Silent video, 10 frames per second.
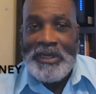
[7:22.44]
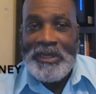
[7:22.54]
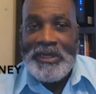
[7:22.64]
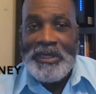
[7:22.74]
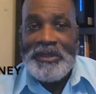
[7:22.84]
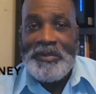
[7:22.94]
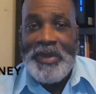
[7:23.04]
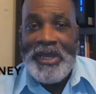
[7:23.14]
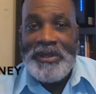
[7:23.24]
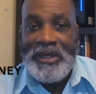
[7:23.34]
This
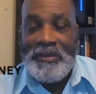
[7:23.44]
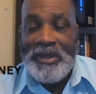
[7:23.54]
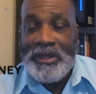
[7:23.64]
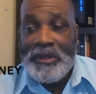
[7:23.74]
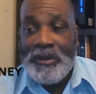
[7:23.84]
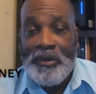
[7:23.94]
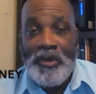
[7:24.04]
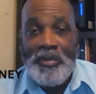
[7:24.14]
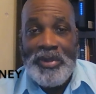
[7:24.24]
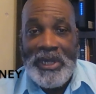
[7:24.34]
pandemic,
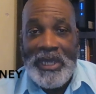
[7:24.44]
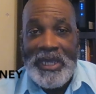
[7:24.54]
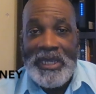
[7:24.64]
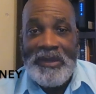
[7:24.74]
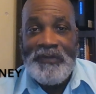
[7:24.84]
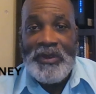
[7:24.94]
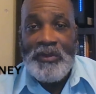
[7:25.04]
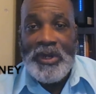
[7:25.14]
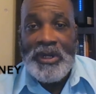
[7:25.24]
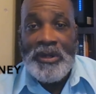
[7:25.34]
or plague if you
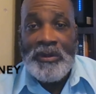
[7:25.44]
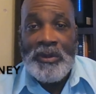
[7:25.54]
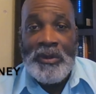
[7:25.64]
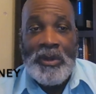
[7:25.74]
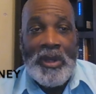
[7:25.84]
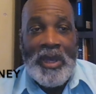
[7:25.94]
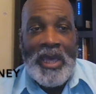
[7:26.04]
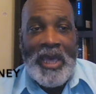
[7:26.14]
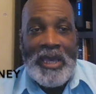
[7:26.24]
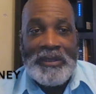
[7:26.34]
will,
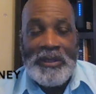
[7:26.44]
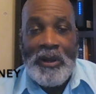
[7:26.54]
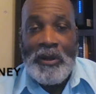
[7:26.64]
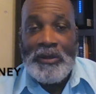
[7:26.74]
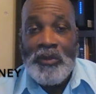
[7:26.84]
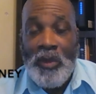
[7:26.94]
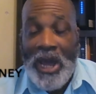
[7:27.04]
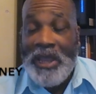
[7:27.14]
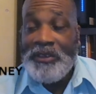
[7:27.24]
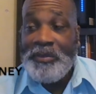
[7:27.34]
has caused
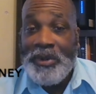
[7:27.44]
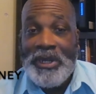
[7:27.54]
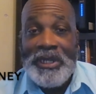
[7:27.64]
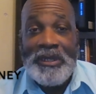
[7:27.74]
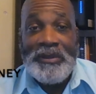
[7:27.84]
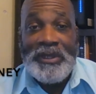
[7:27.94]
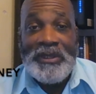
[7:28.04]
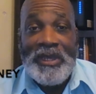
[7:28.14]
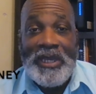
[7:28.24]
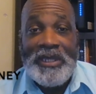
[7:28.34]
widespread
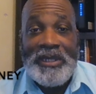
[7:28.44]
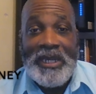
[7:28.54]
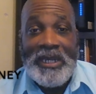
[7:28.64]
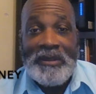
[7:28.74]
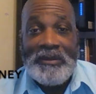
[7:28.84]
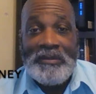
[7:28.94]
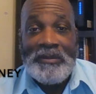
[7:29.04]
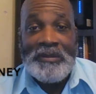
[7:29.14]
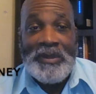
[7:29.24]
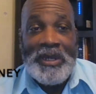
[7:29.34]
illness and death.
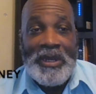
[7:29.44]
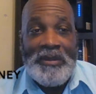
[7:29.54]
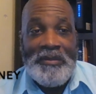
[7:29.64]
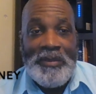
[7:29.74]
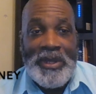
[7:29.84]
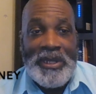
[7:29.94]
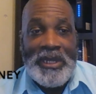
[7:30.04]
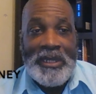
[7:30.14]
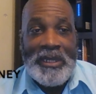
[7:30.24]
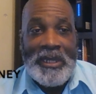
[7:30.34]

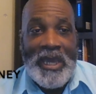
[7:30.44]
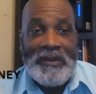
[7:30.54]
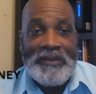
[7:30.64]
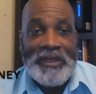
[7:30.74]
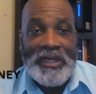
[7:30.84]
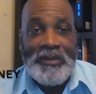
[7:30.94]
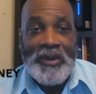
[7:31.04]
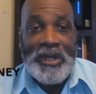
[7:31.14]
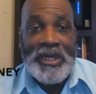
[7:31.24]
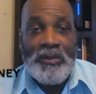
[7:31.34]
Many have said
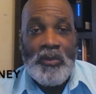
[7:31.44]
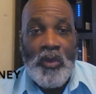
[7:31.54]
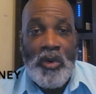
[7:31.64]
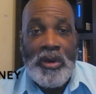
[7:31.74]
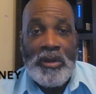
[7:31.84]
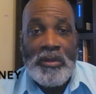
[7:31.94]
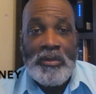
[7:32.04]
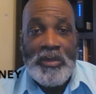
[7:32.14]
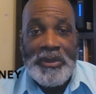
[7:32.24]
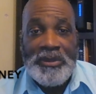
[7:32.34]
we're in war
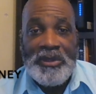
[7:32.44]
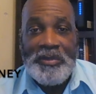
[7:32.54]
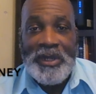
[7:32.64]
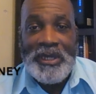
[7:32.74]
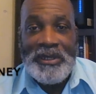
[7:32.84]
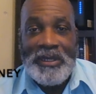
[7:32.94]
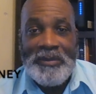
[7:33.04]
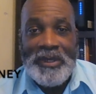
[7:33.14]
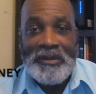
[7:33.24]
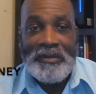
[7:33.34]
with this pandemic,